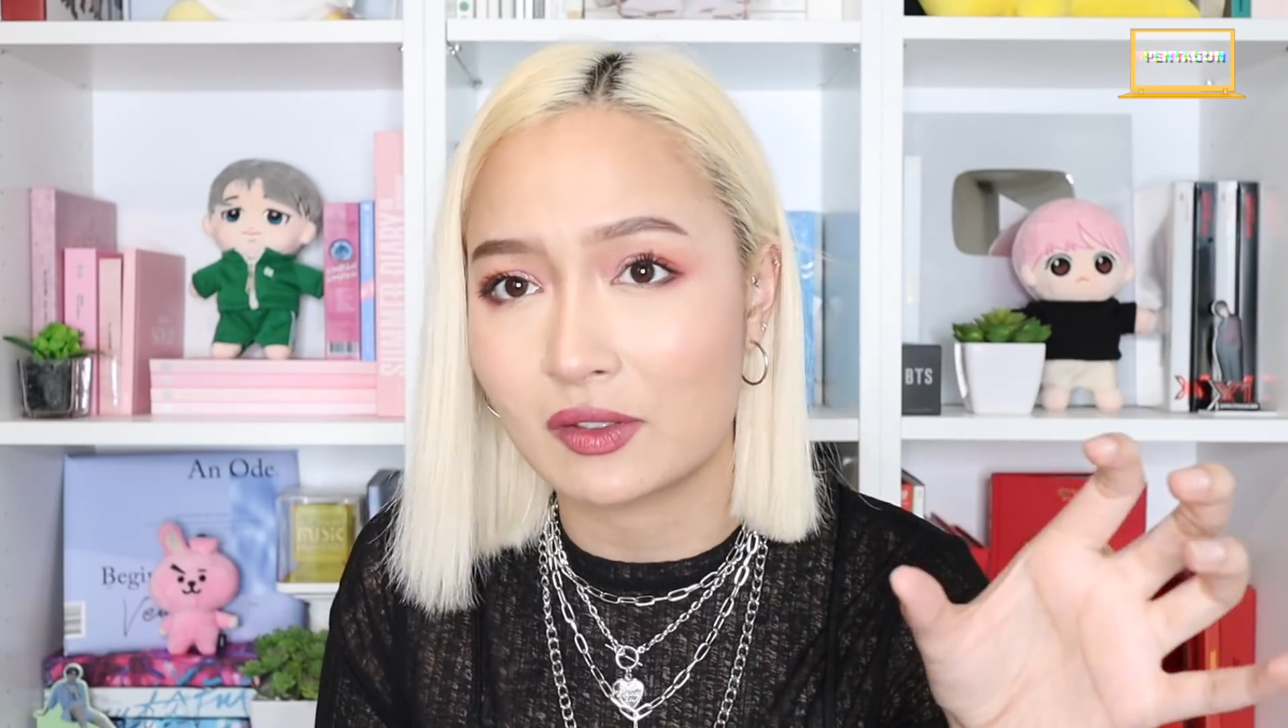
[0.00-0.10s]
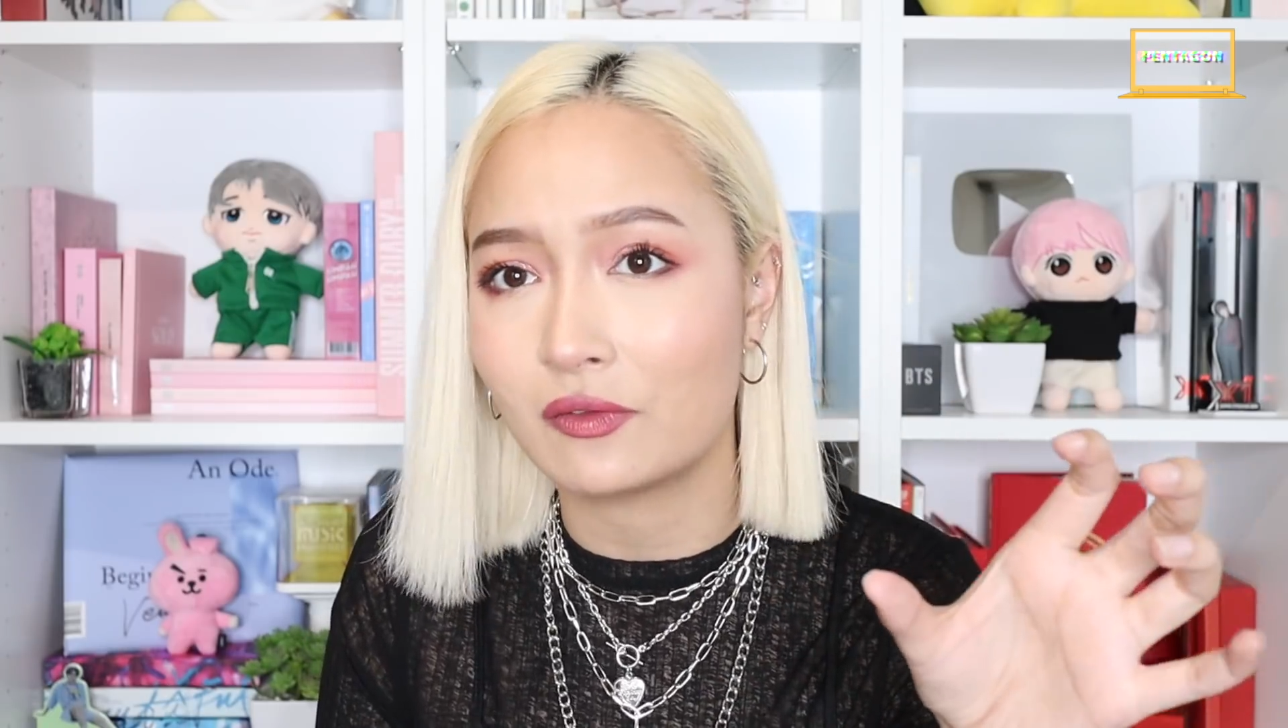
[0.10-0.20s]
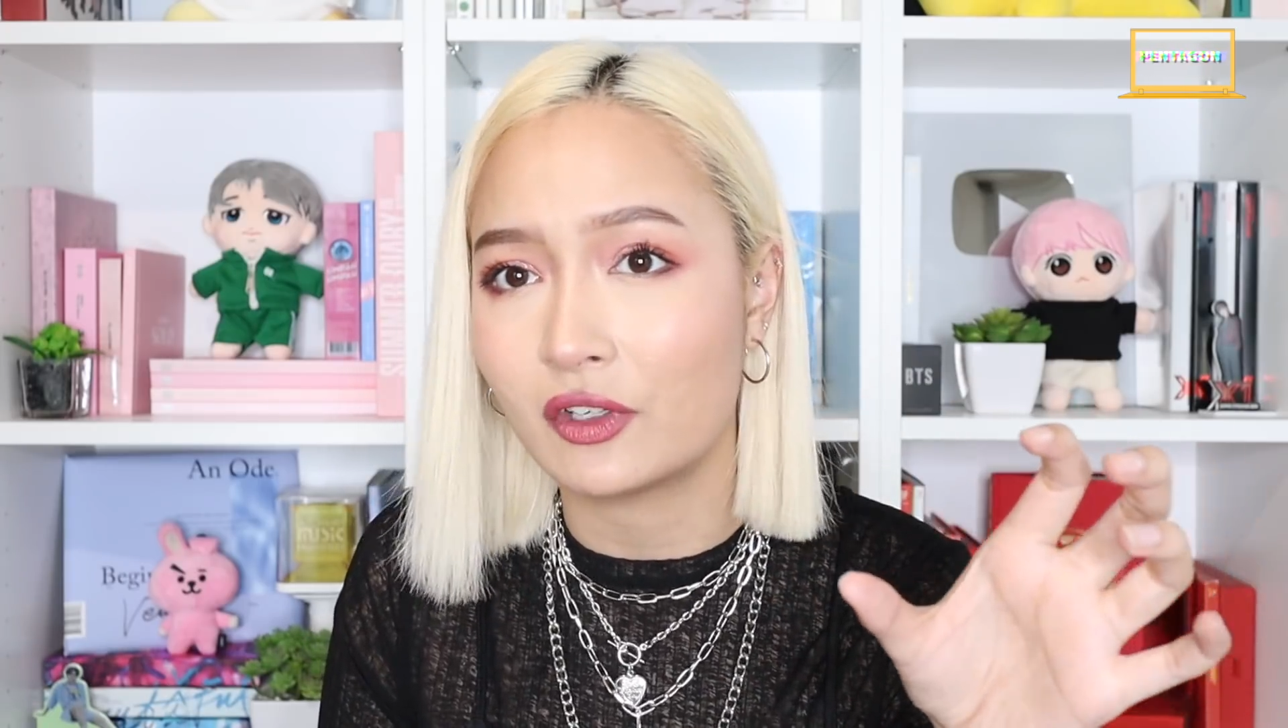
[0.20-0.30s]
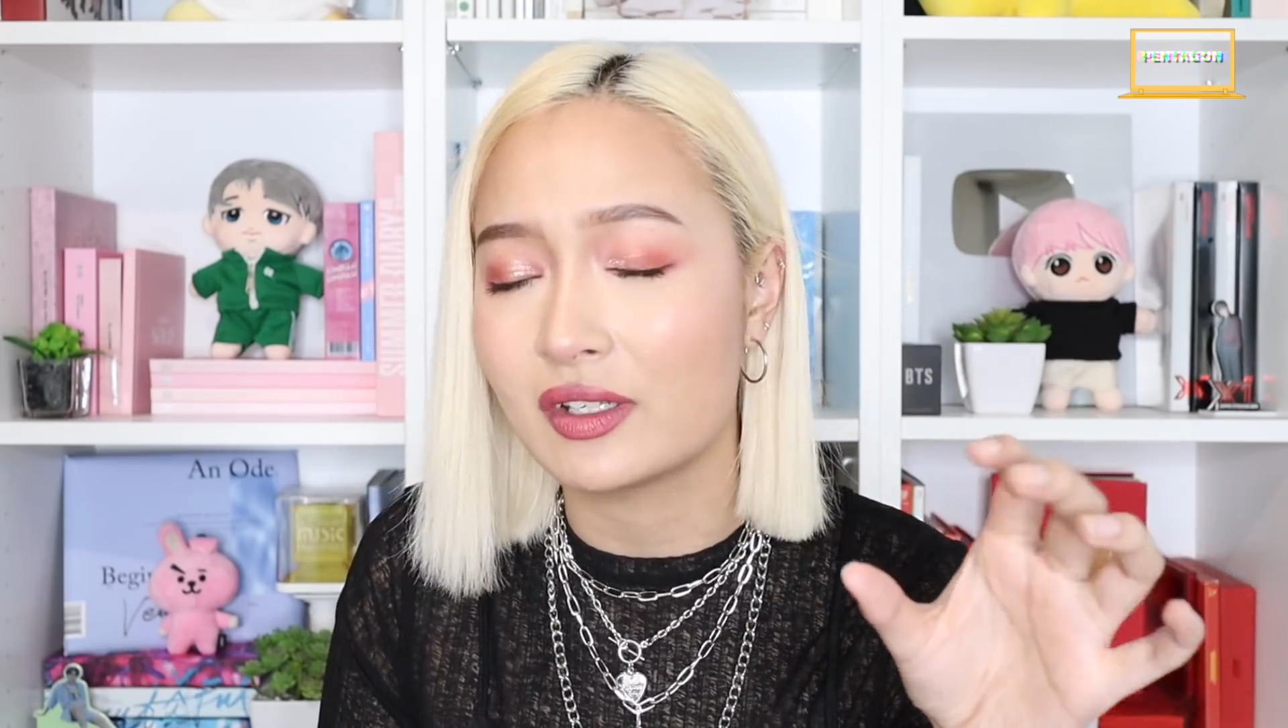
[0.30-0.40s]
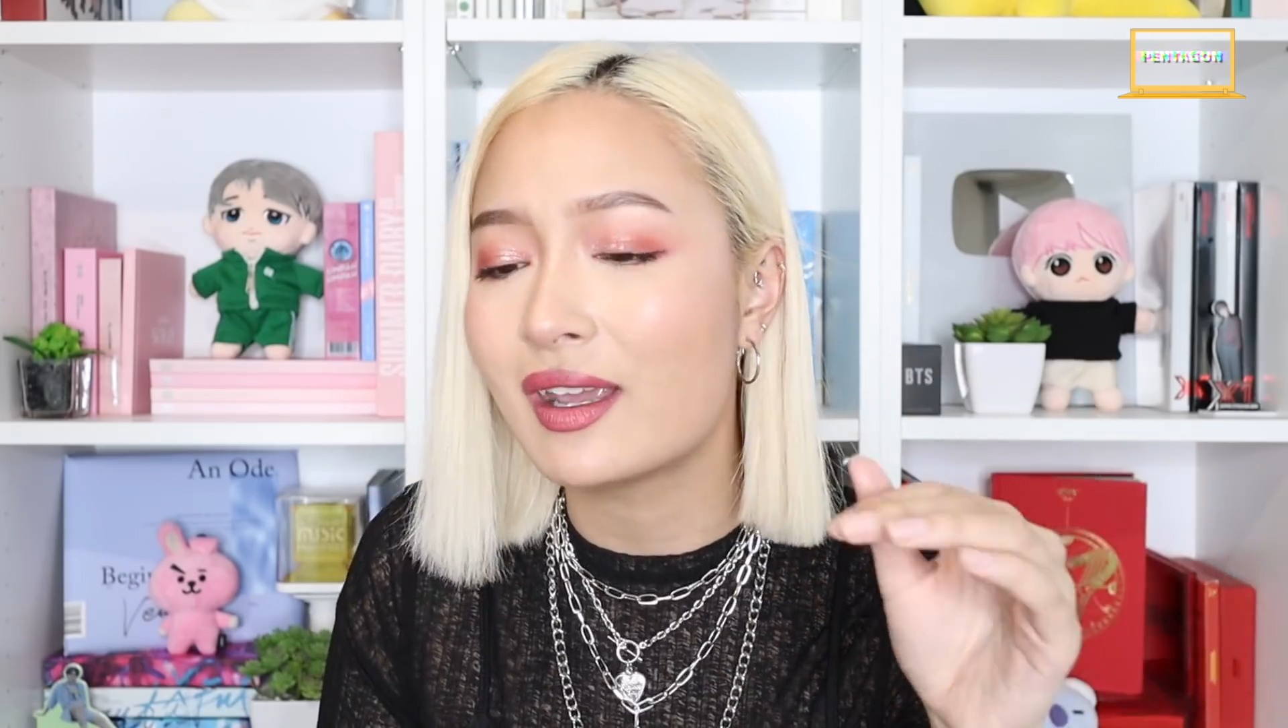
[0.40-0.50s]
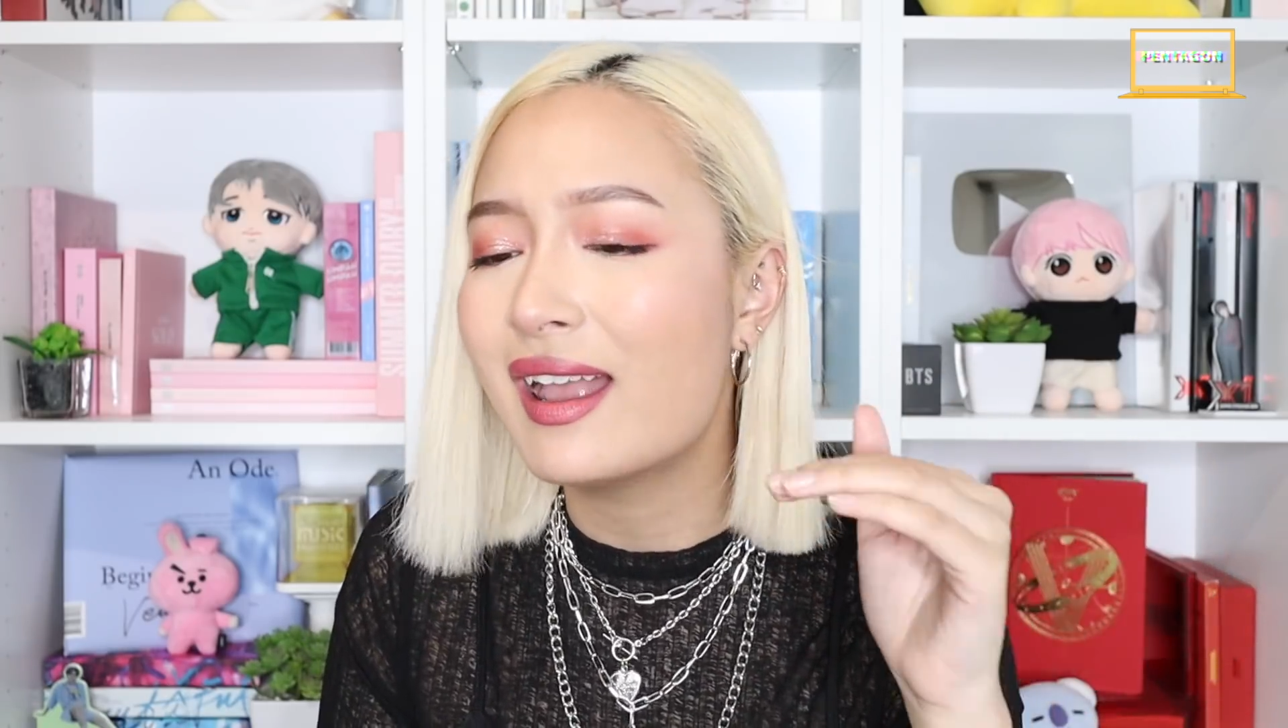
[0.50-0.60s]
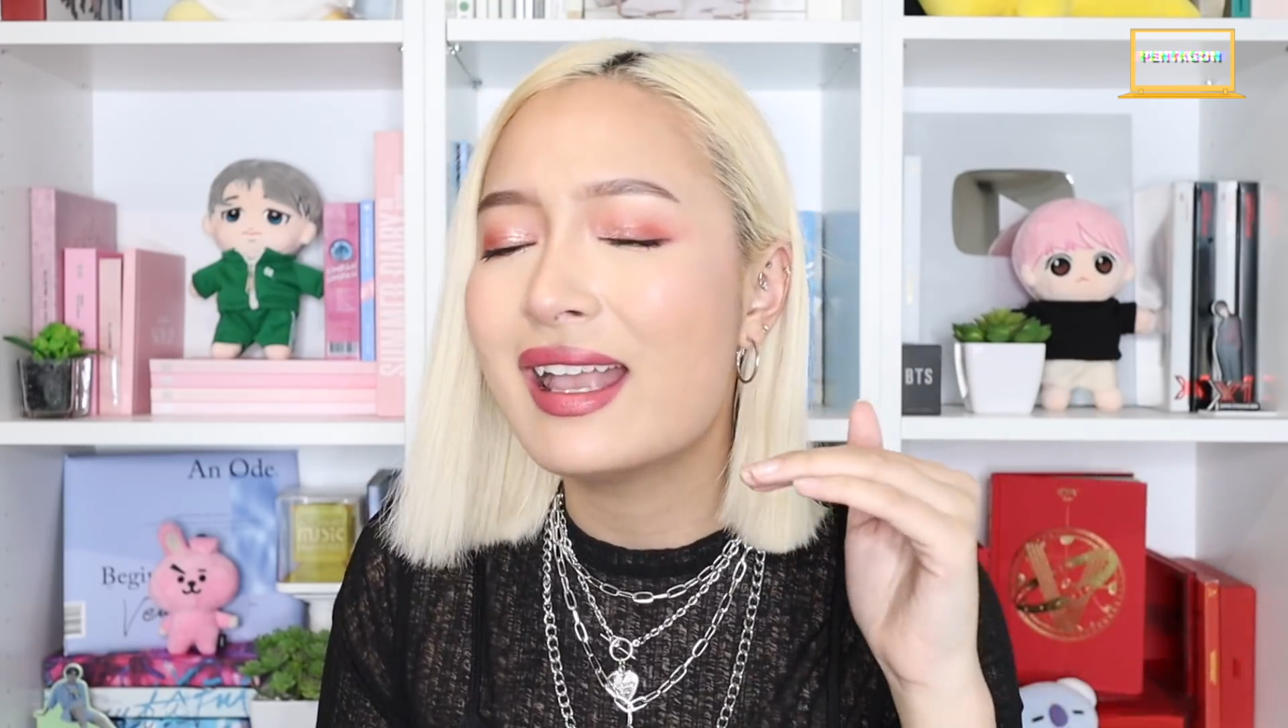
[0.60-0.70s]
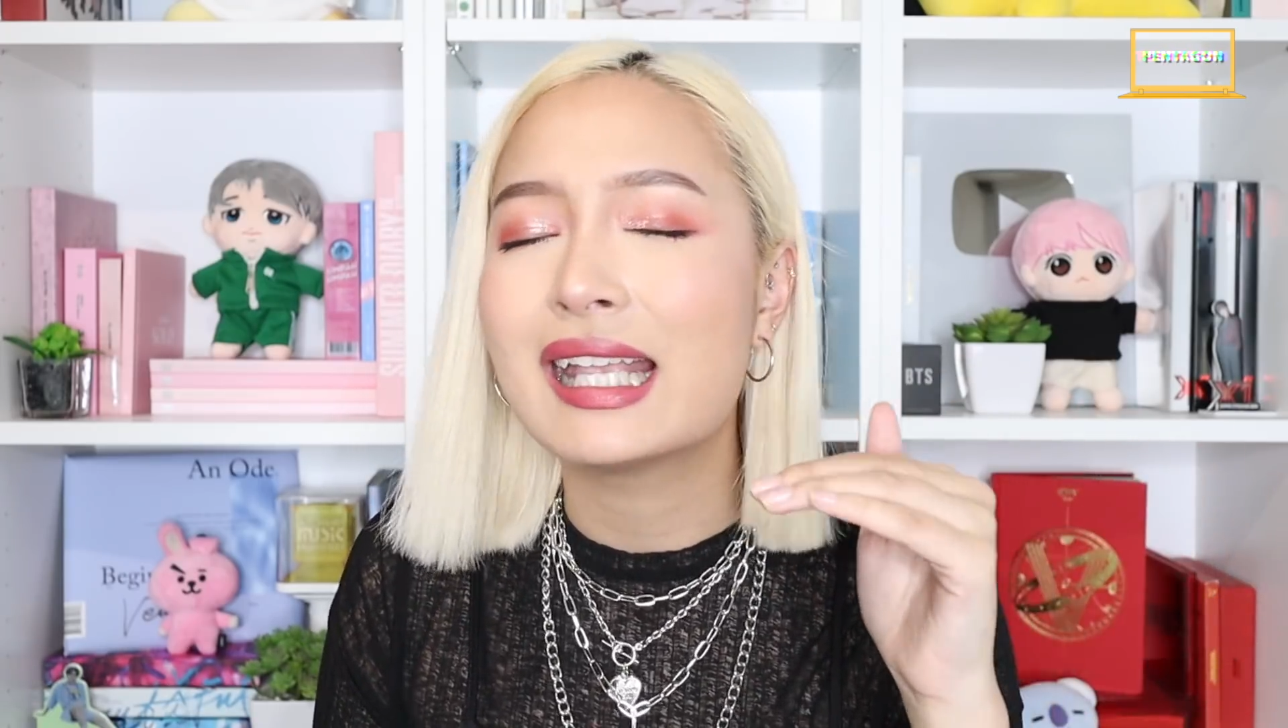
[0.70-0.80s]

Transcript: different.